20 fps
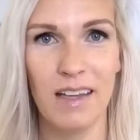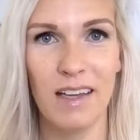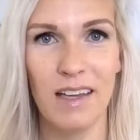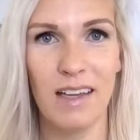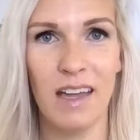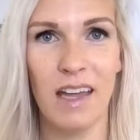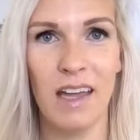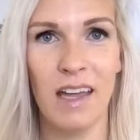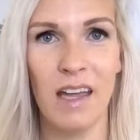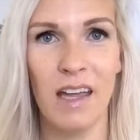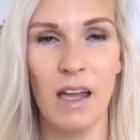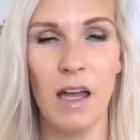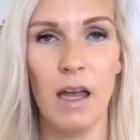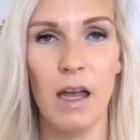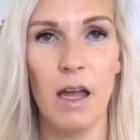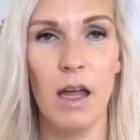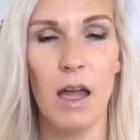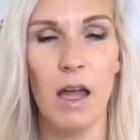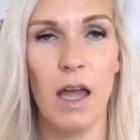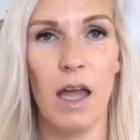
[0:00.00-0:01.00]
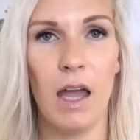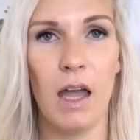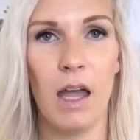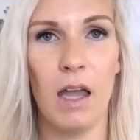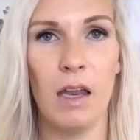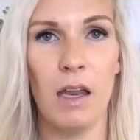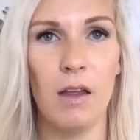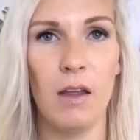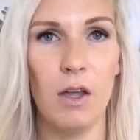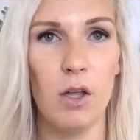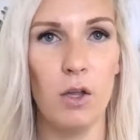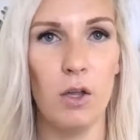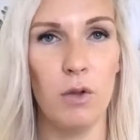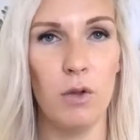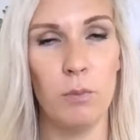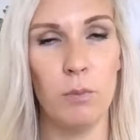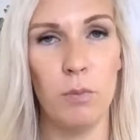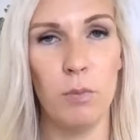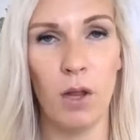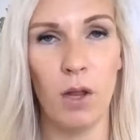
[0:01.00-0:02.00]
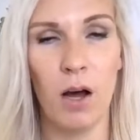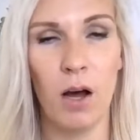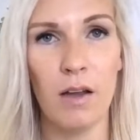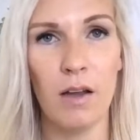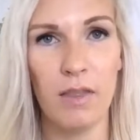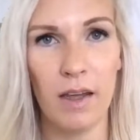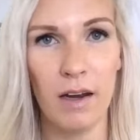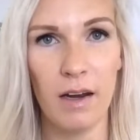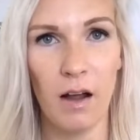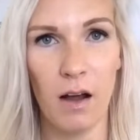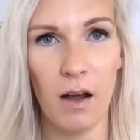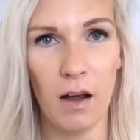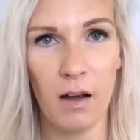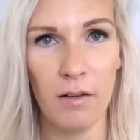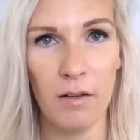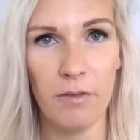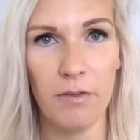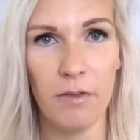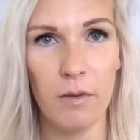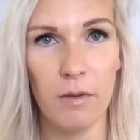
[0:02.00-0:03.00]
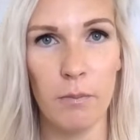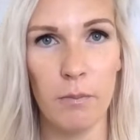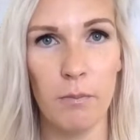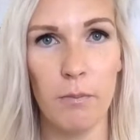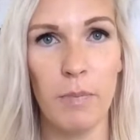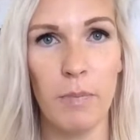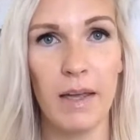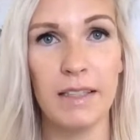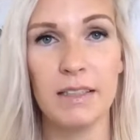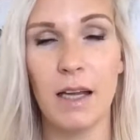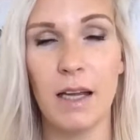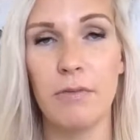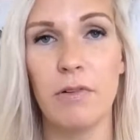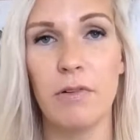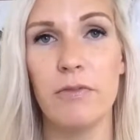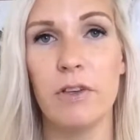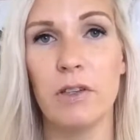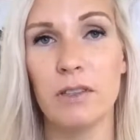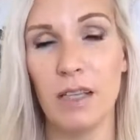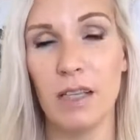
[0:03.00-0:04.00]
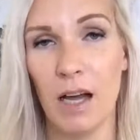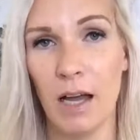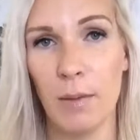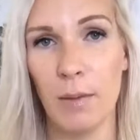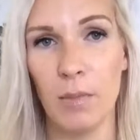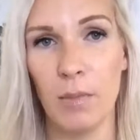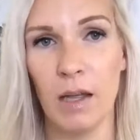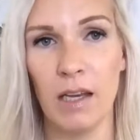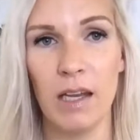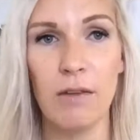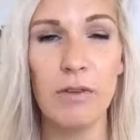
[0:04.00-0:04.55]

Okay. And you block that off based off of your timeline.